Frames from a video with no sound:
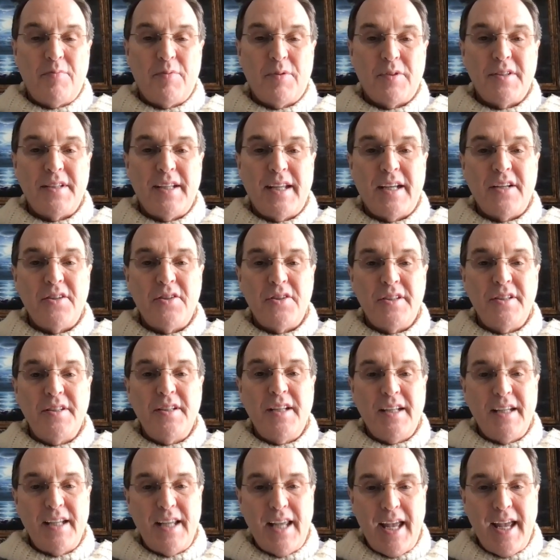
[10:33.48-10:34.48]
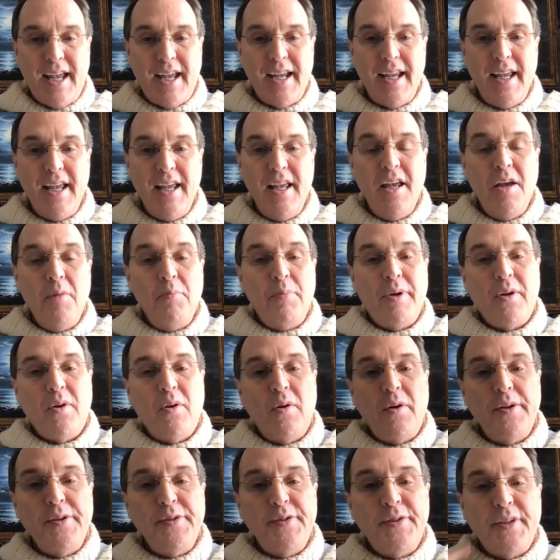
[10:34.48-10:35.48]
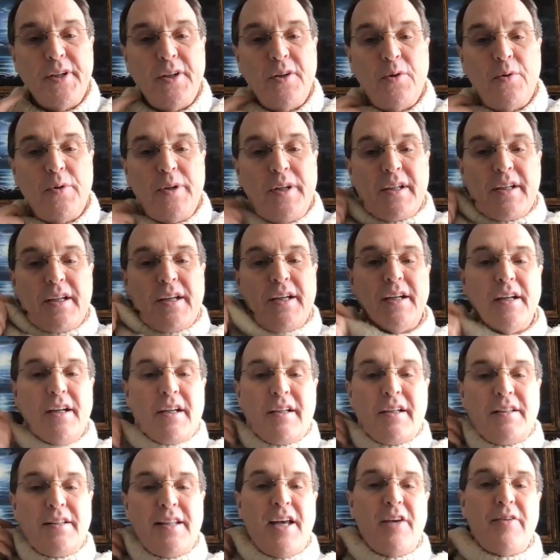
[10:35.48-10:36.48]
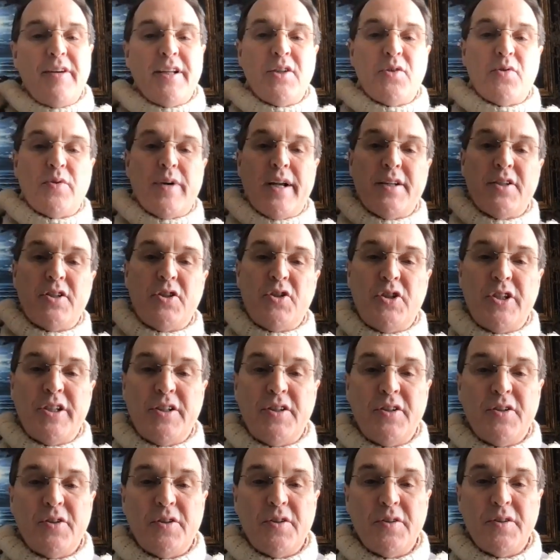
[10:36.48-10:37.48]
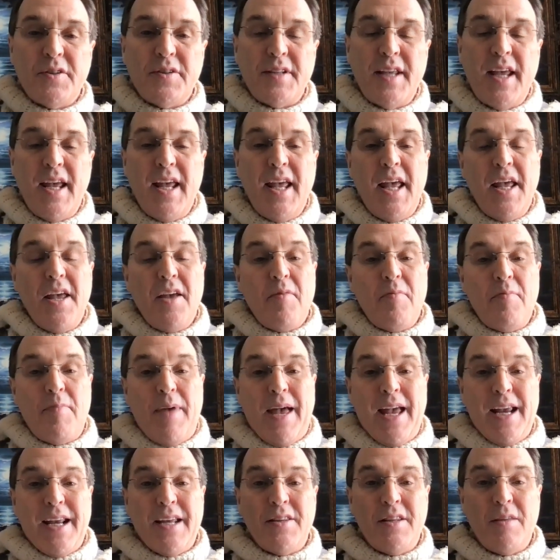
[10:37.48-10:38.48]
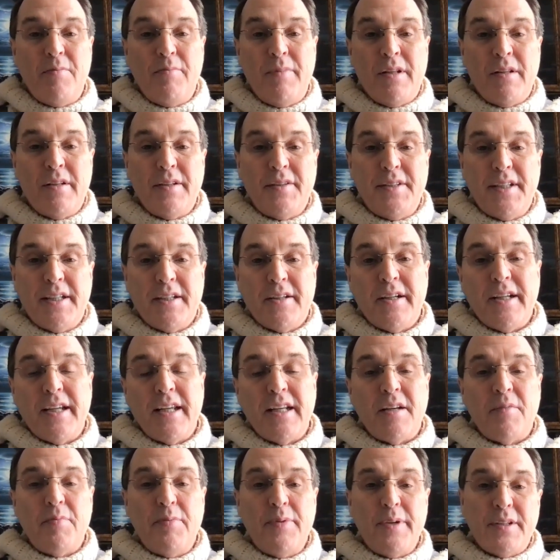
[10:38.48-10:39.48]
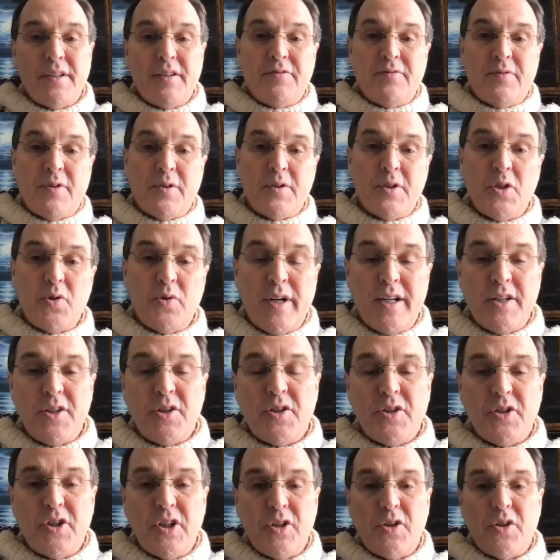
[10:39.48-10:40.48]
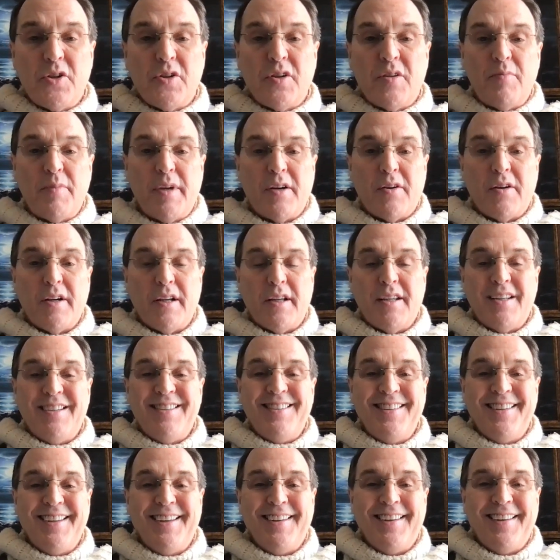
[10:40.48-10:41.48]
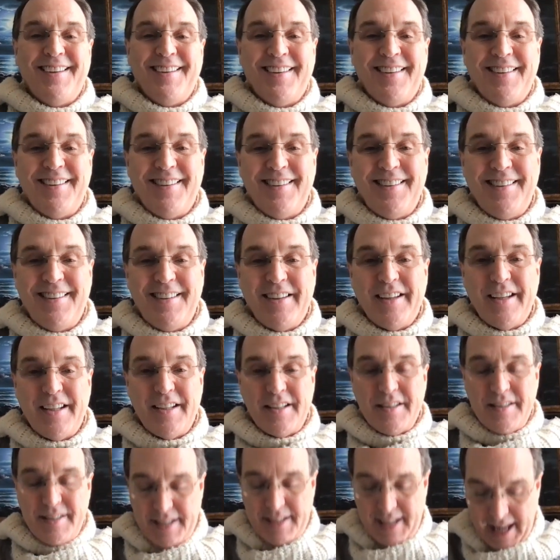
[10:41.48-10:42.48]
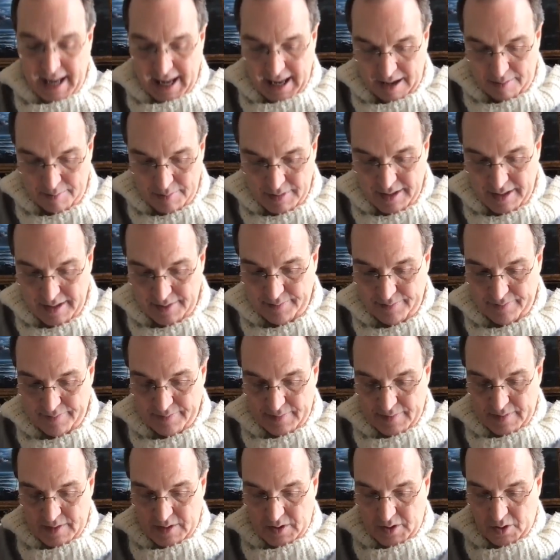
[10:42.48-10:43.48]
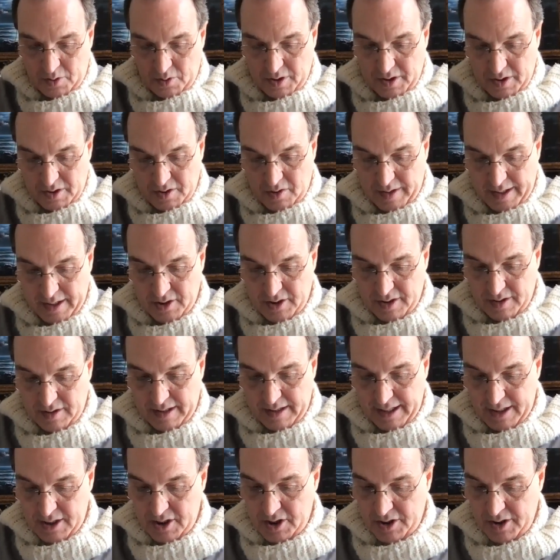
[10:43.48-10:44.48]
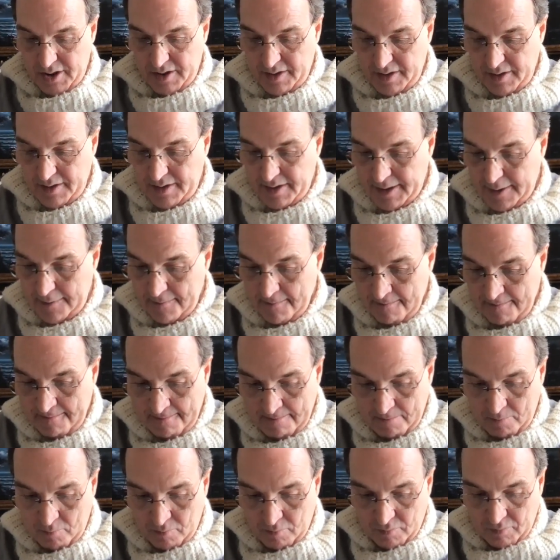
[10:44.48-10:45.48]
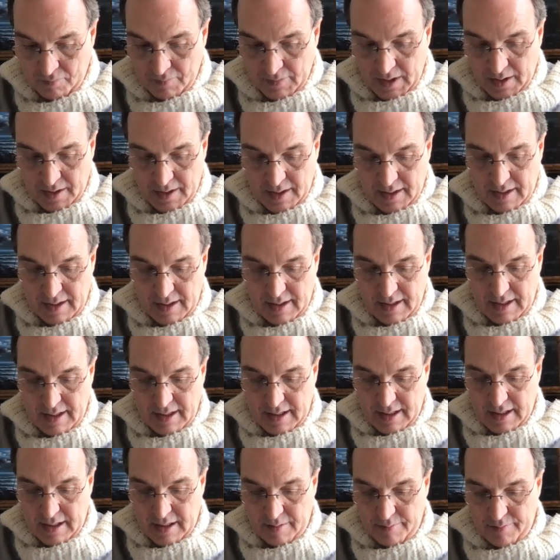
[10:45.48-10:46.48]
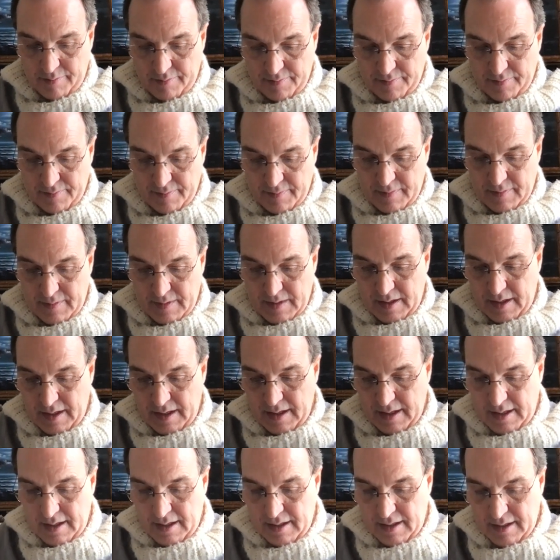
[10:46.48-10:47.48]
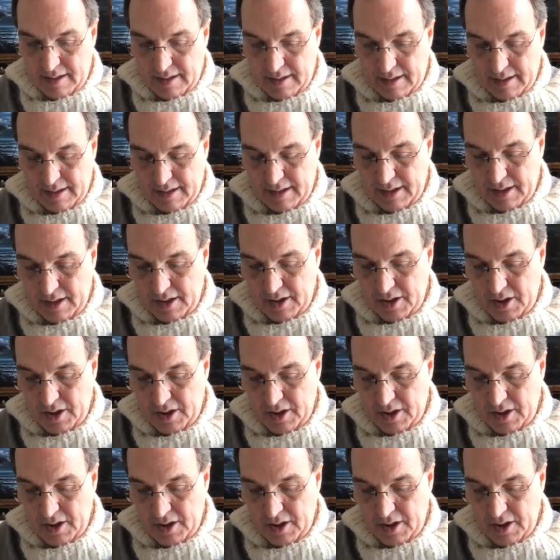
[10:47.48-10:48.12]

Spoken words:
giving us kind of protection, yay, but also allowing transgenders back in the military. And he put the first transgendered American in his cabinet. So congratulations. Uh,